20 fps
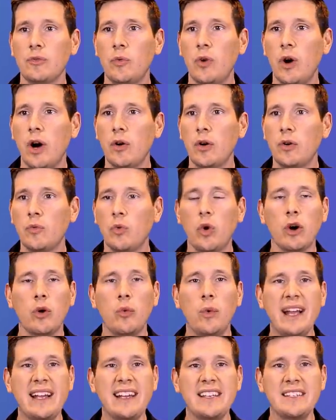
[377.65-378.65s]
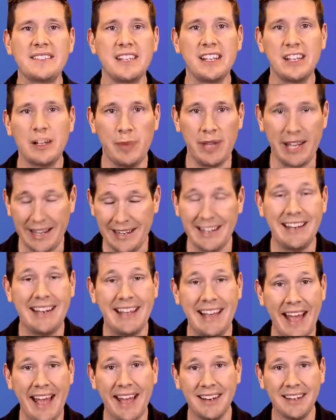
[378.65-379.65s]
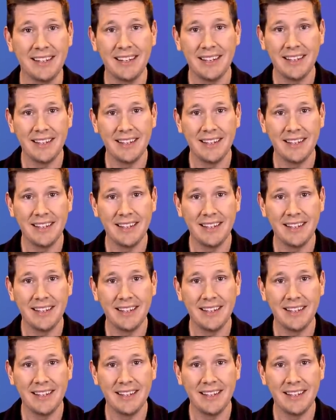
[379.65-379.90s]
Uh, Warwick is going to be in it again.